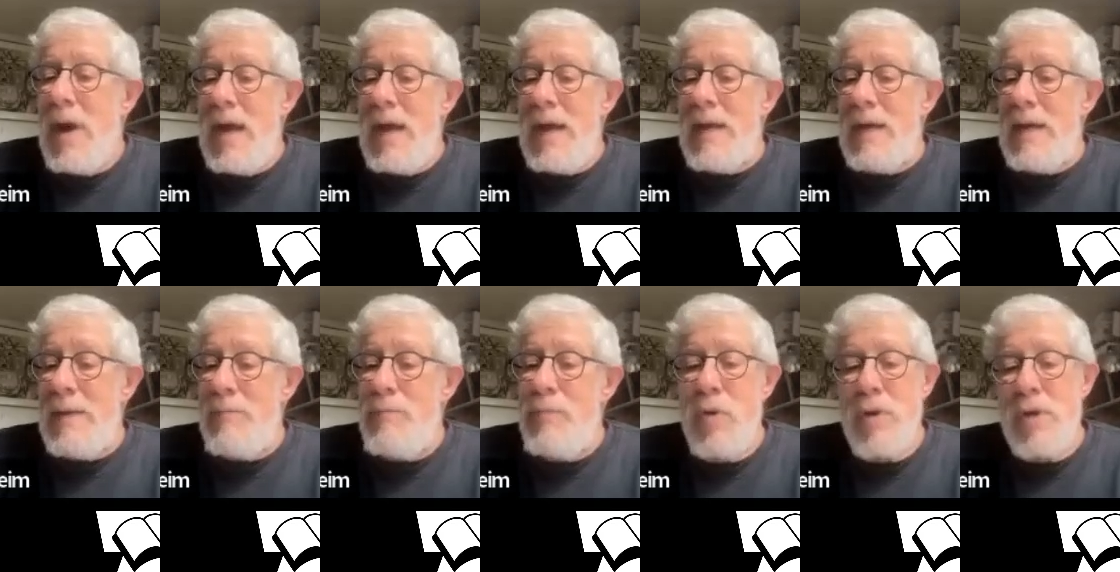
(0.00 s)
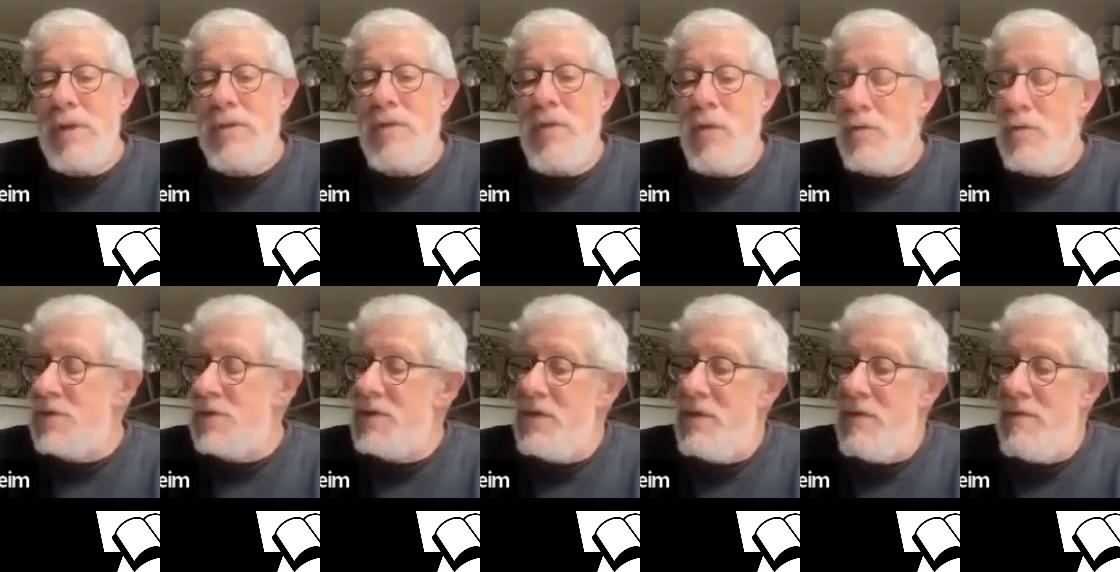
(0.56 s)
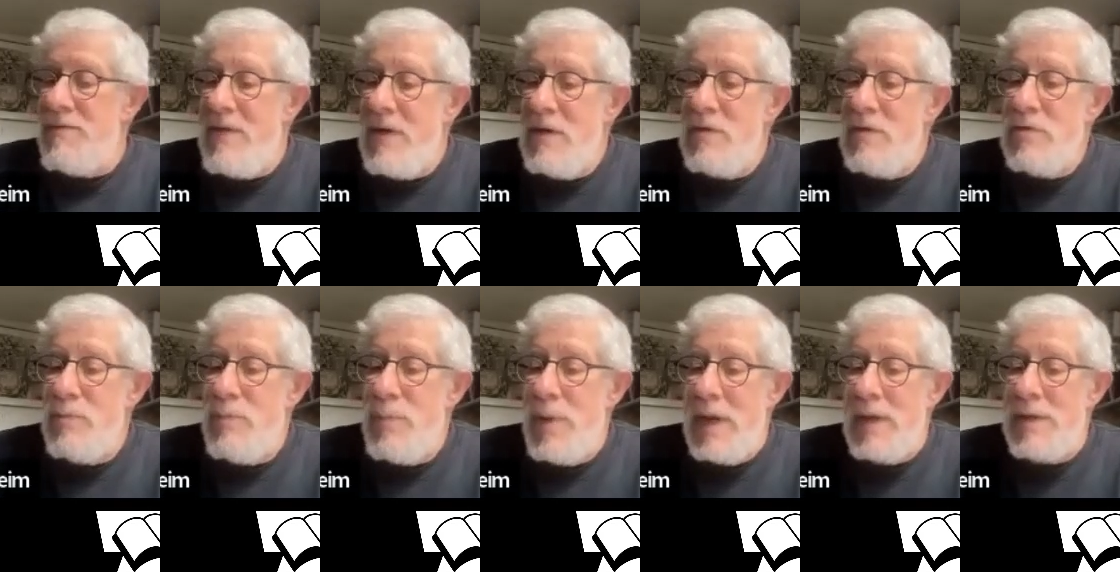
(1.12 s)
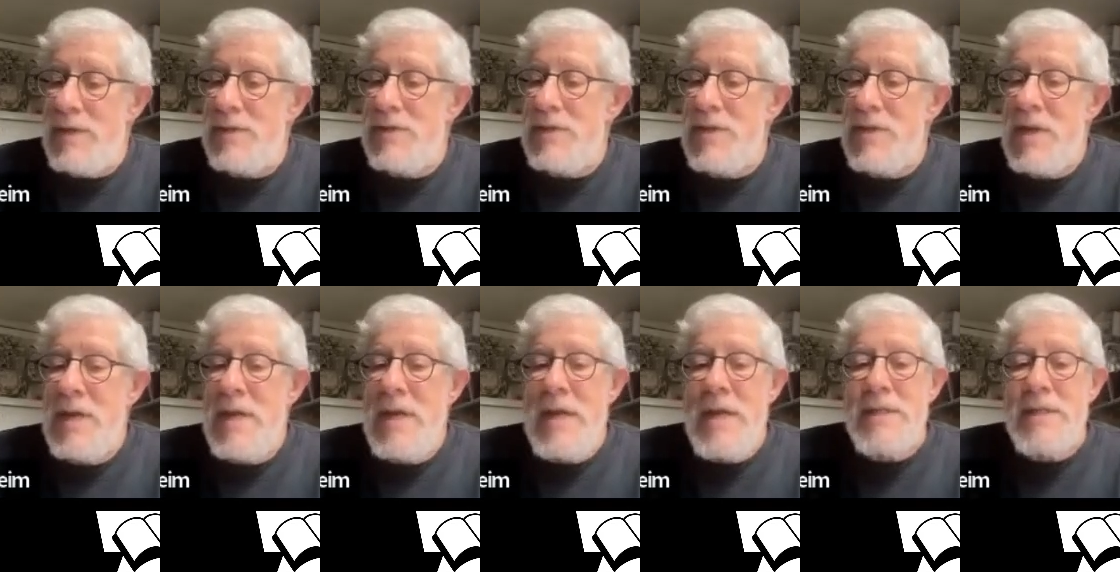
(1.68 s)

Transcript: by putting those in their fountain pens.